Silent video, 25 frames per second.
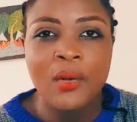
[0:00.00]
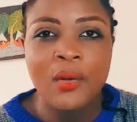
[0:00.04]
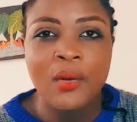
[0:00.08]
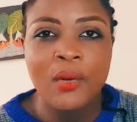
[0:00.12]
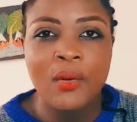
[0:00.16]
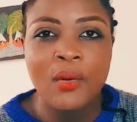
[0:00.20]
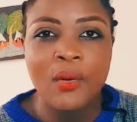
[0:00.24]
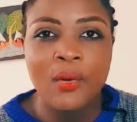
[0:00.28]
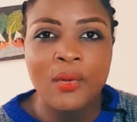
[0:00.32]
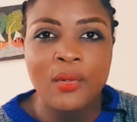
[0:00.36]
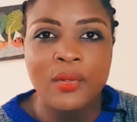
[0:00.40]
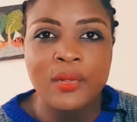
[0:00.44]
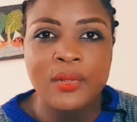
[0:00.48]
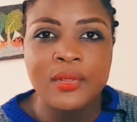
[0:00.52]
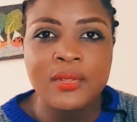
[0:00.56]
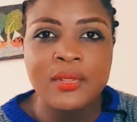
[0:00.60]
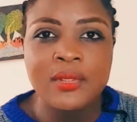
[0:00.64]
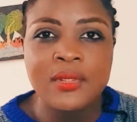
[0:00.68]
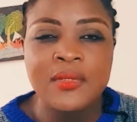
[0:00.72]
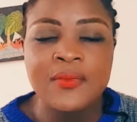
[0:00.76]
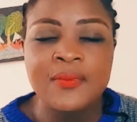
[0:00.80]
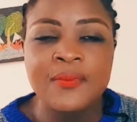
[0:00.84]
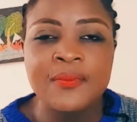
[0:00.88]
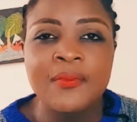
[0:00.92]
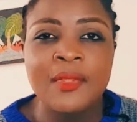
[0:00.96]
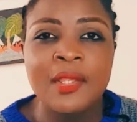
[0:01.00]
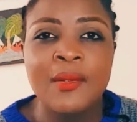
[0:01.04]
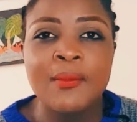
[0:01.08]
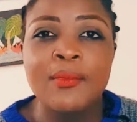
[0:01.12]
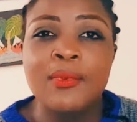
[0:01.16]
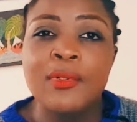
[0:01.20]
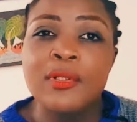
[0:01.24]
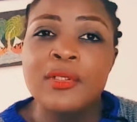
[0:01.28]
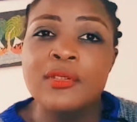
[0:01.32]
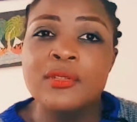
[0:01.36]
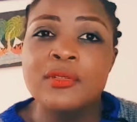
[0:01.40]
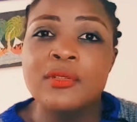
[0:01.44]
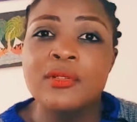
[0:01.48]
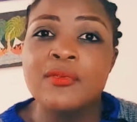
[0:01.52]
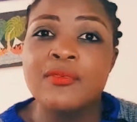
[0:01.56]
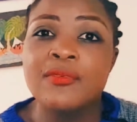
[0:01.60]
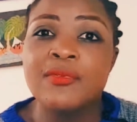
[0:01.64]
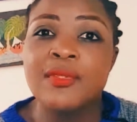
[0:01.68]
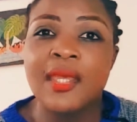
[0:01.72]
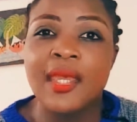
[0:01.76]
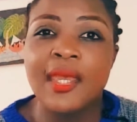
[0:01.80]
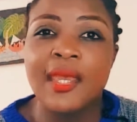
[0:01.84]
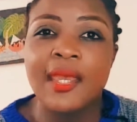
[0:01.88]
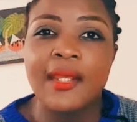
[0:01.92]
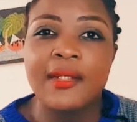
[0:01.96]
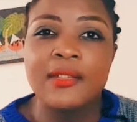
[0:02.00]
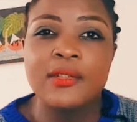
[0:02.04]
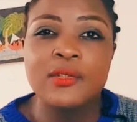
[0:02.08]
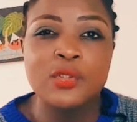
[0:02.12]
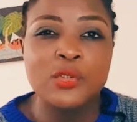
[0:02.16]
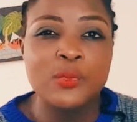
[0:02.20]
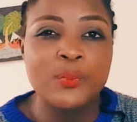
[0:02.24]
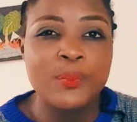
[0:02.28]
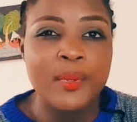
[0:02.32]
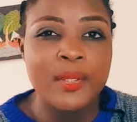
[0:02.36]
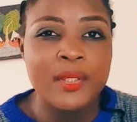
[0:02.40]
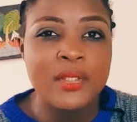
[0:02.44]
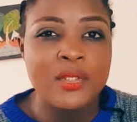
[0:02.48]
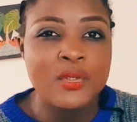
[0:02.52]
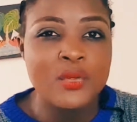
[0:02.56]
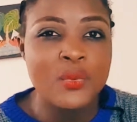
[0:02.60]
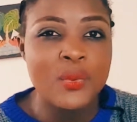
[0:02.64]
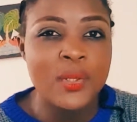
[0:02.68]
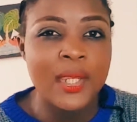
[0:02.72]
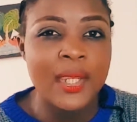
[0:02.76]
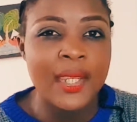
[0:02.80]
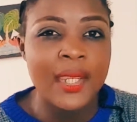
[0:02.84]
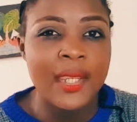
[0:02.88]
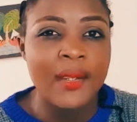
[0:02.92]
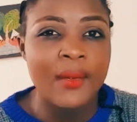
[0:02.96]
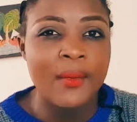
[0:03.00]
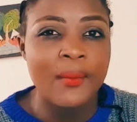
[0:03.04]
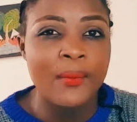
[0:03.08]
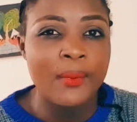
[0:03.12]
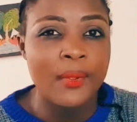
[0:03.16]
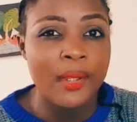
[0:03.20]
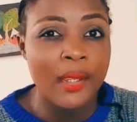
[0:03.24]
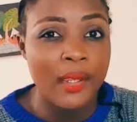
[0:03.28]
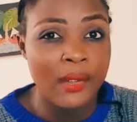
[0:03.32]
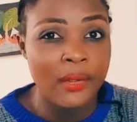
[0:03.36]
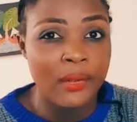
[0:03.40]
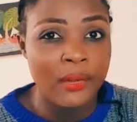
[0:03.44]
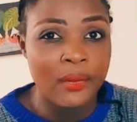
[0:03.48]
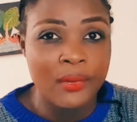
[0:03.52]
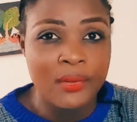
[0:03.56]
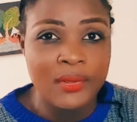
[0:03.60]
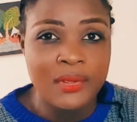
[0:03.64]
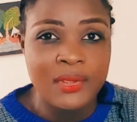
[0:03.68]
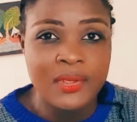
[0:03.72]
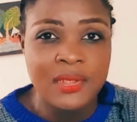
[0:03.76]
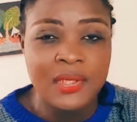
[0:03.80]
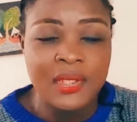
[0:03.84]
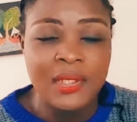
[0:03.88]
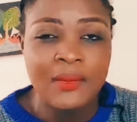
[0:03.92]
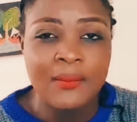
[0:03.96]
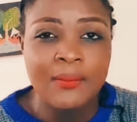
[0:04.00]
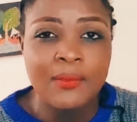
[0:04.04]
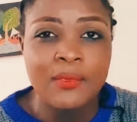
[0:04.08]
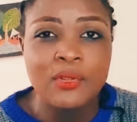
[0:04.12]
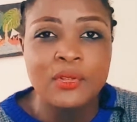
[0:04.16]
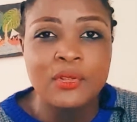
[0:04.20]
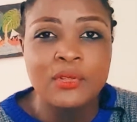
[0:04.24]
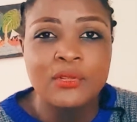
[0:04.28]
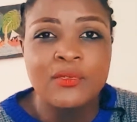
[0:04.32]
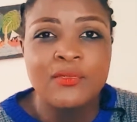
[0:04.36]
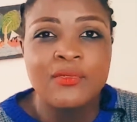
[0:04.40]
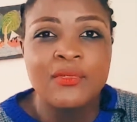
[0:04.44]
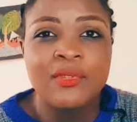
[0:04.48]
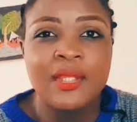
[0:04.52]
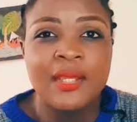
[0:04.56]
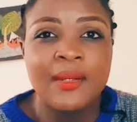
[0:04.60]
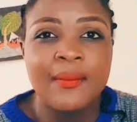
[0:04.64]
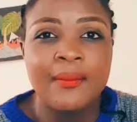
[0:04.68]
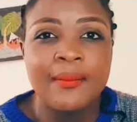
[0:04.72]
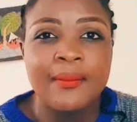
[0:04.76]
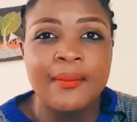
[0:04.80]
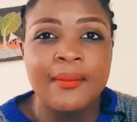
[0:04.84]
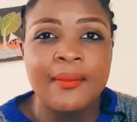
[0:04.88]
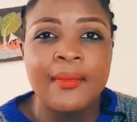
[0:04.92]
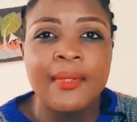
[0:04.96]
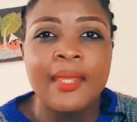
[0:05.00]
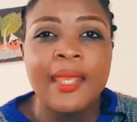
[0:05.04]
because most of the toothpaste we are using, most of them